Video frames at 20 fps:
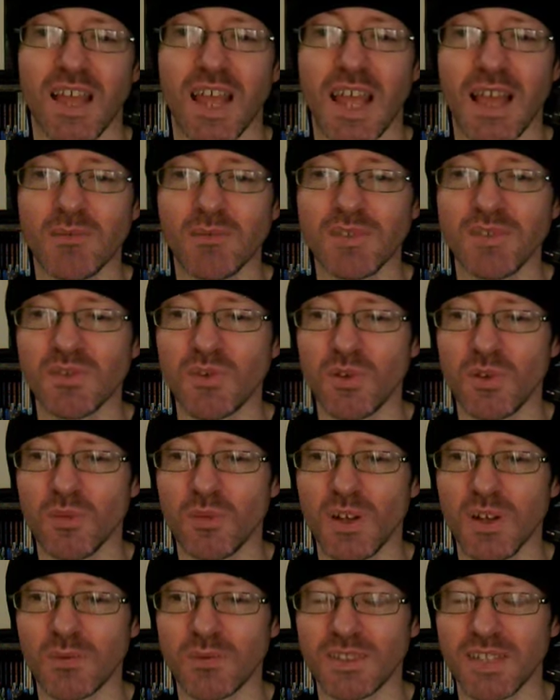And we saw it
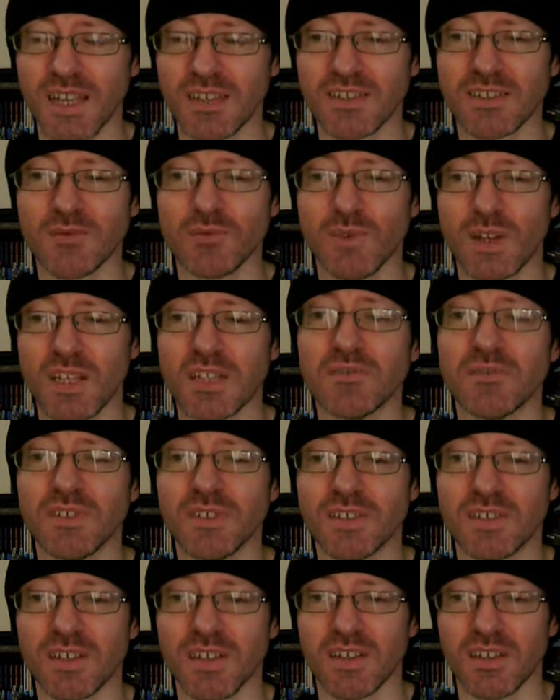when it was actually
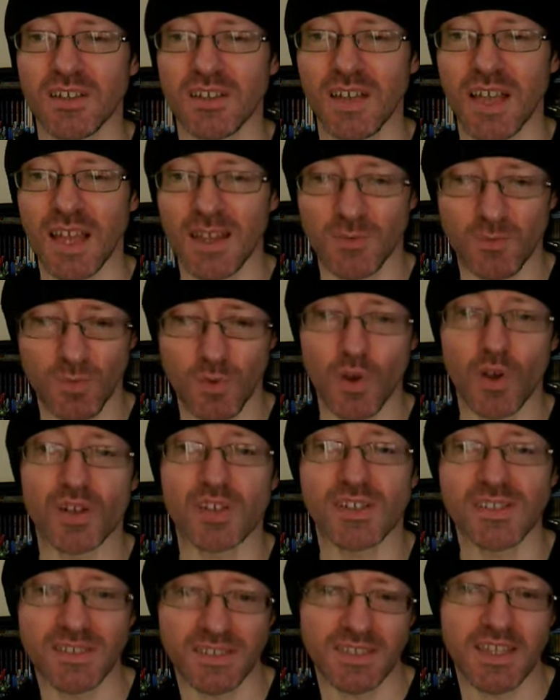relevant and
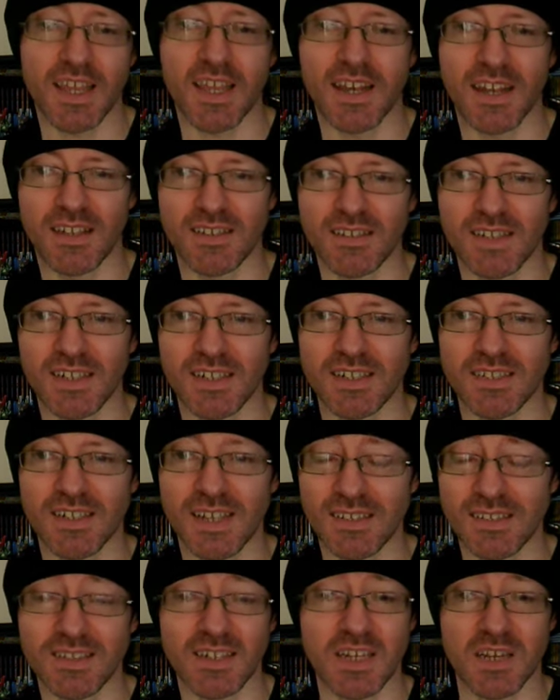worked and scared us, and it
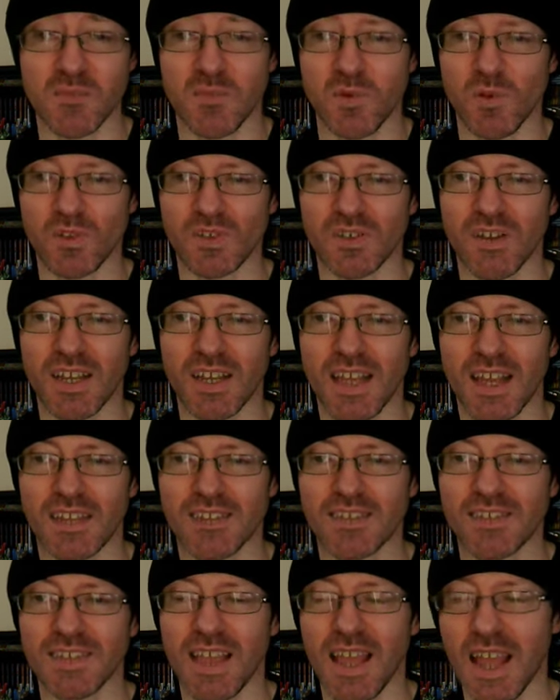doesn't anymore. So I
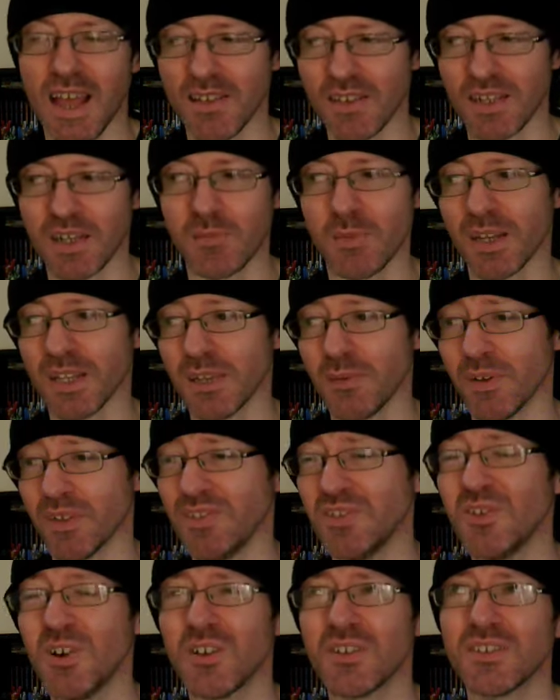can't see how they're going to make it
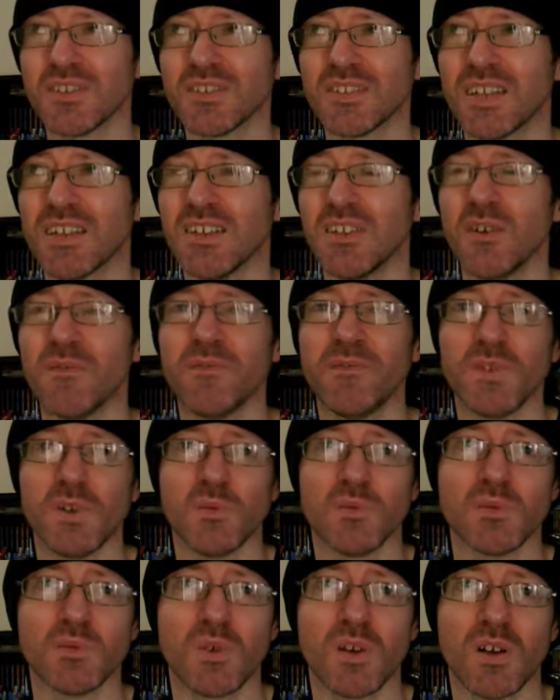anymore. Not to say they're not
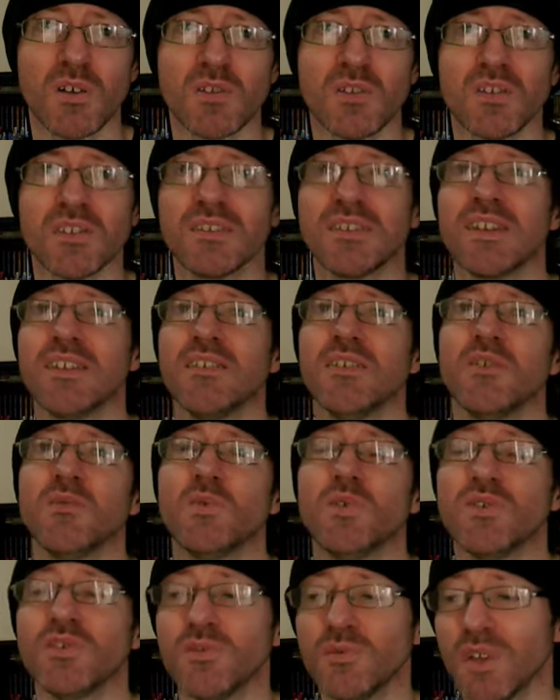filmed well, not to say they're not
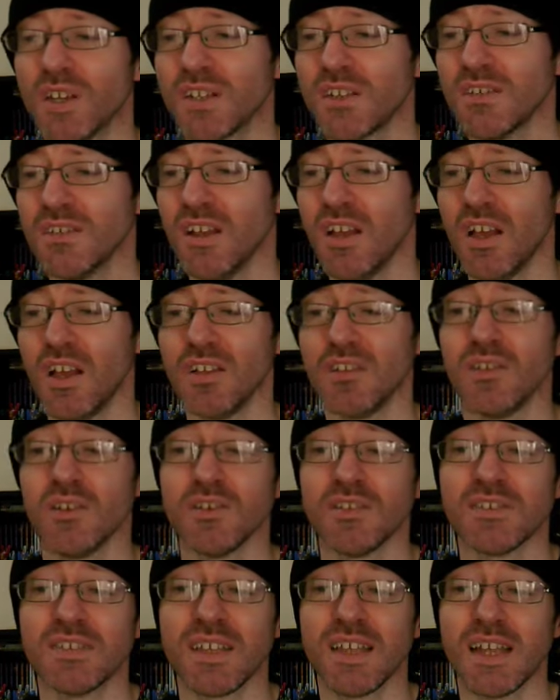well directed, not
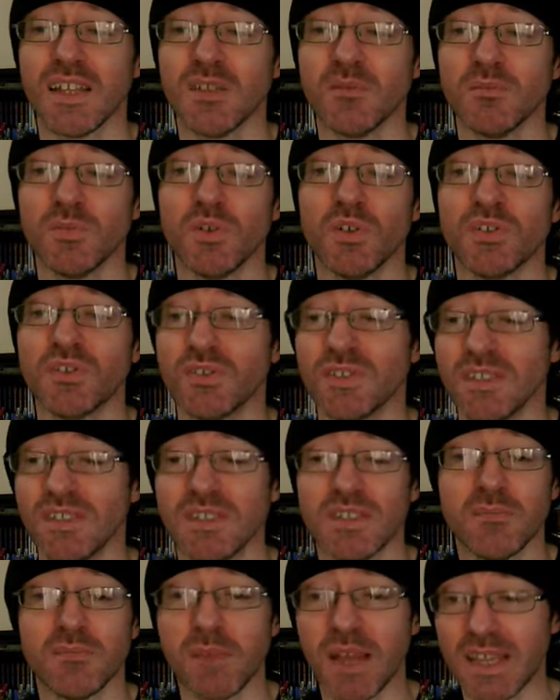to say Ellen Burstyn
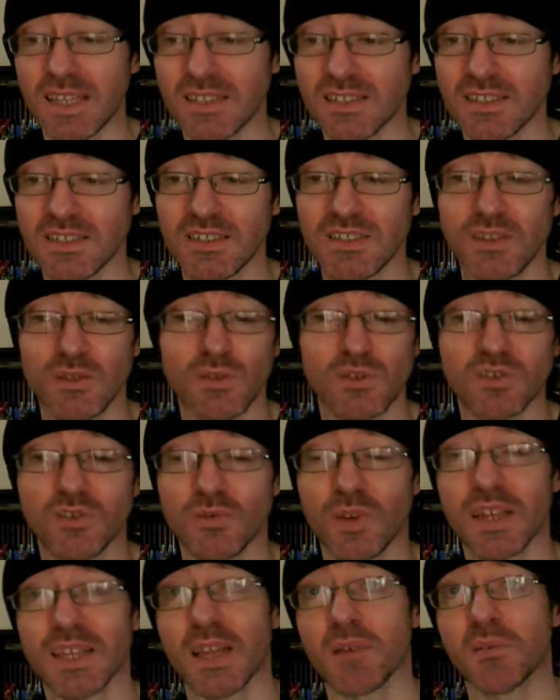isn't amazing. She looks
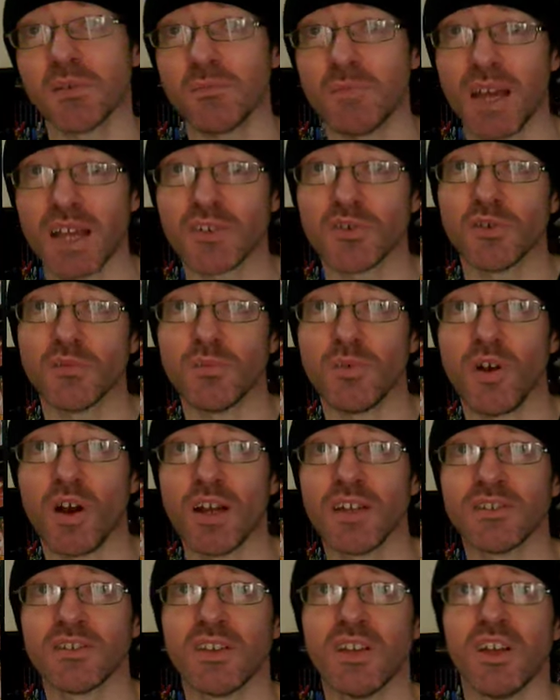great coming back to
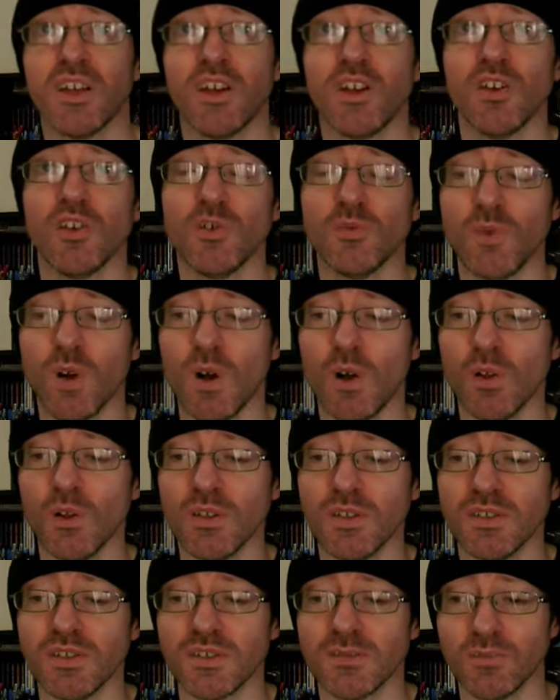reprise her
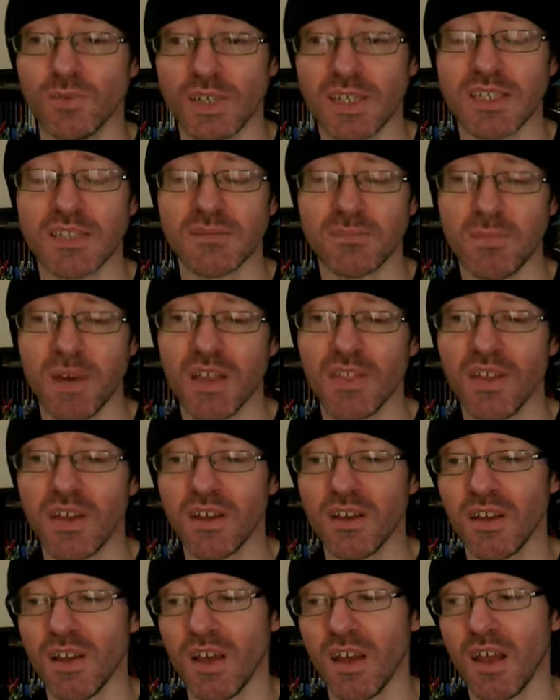role as Regan's
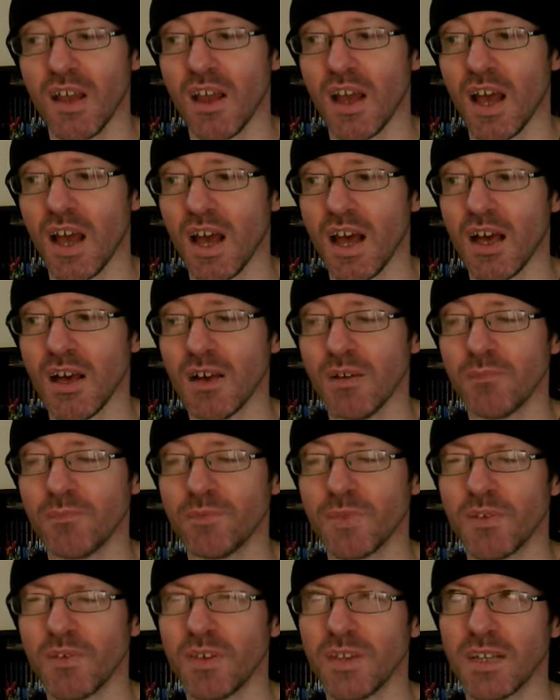mother.
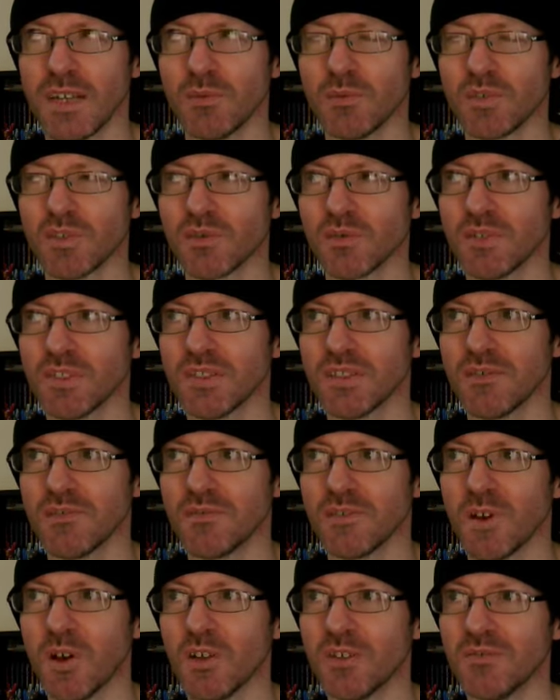Um, I think her name was Chris, I've
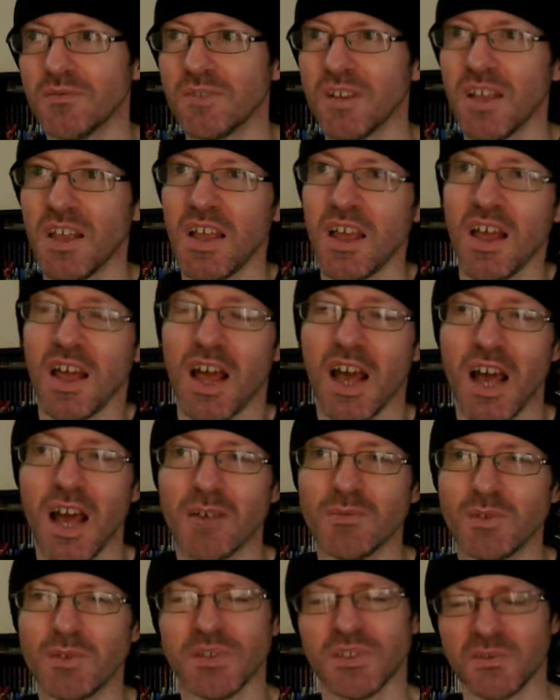forgotten.
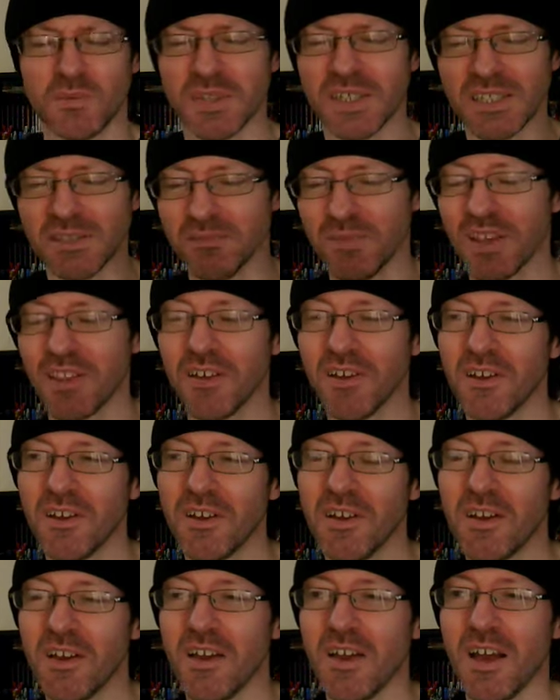Um, she was Regan's mother.
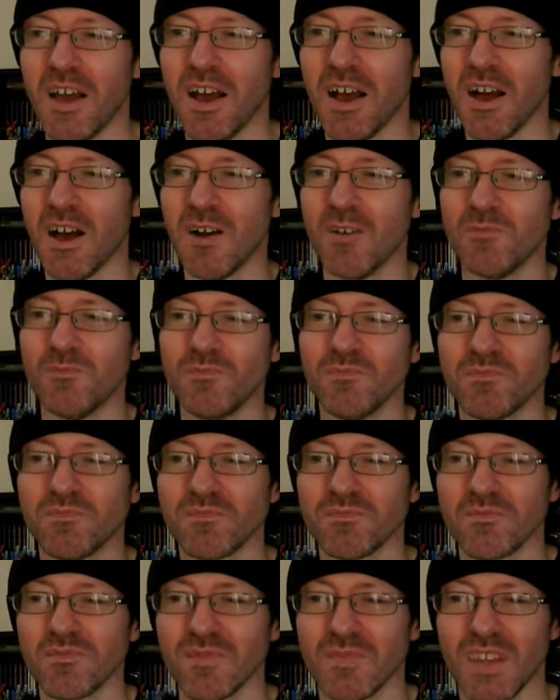Um,
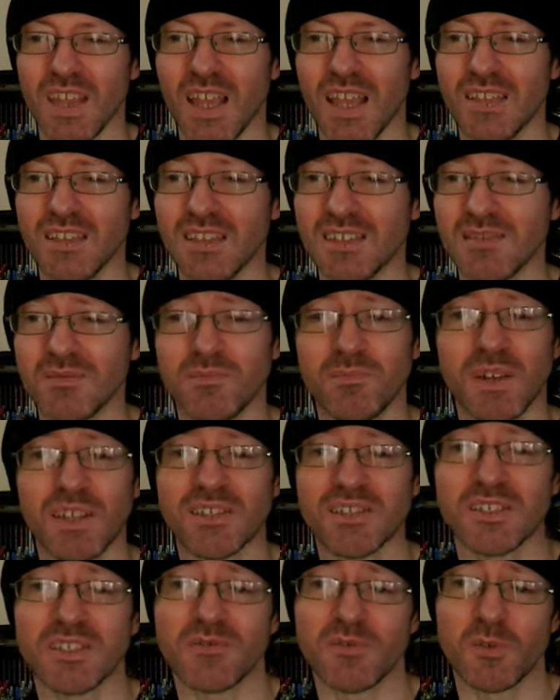and this
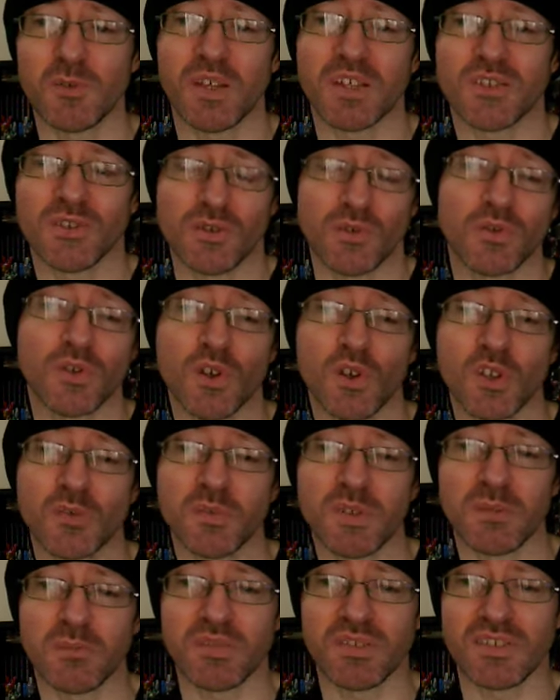basically this film has two girls being